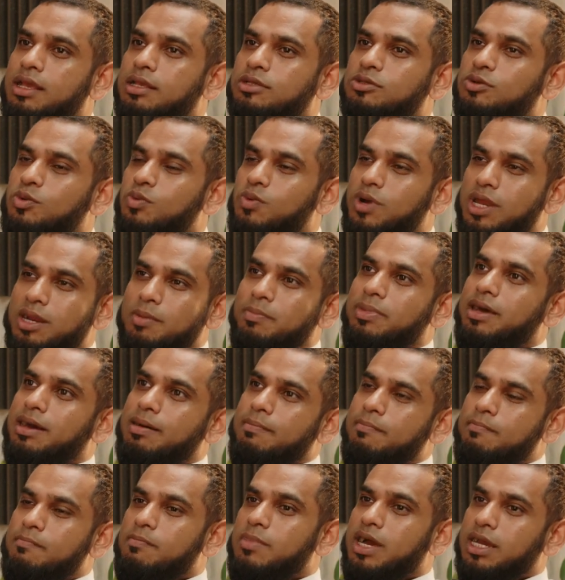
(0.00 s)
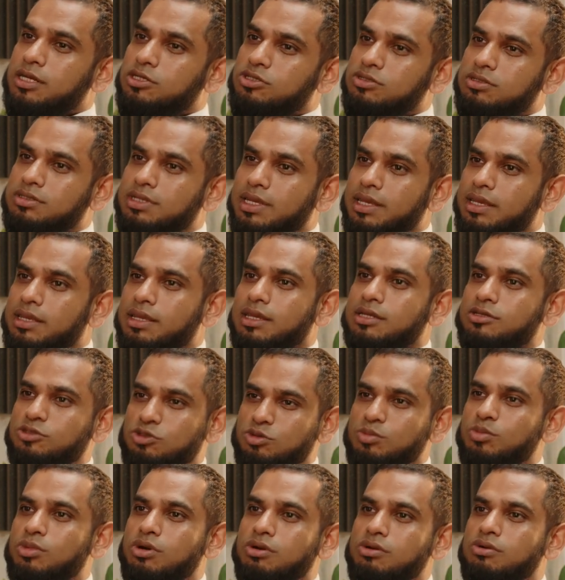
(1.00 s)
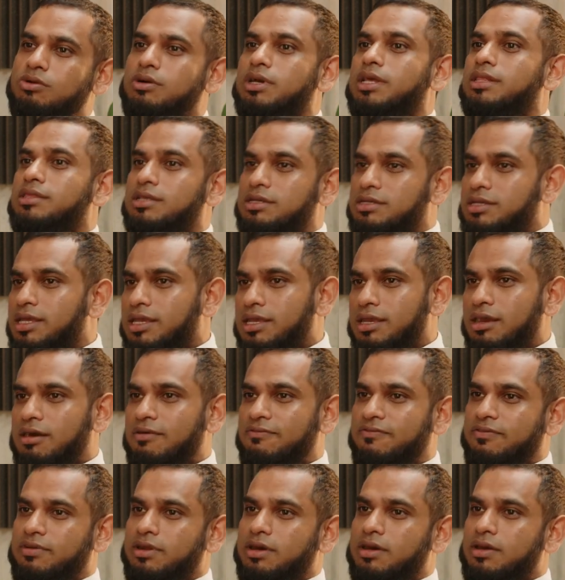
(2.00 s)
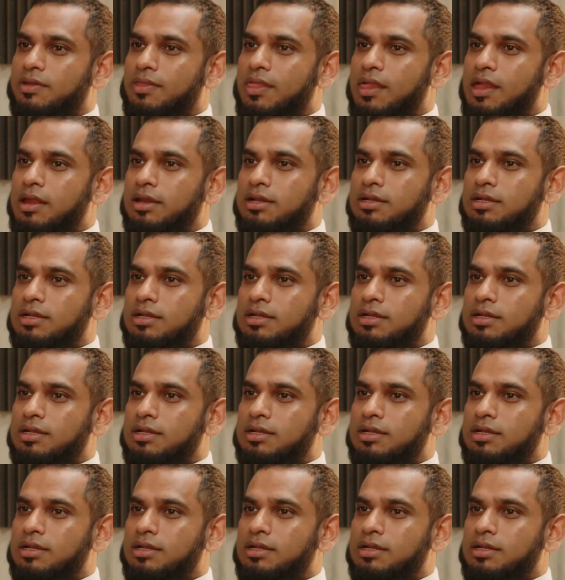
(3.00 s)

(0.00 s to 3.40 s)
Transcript: So what about my today and tomorrow and the day after?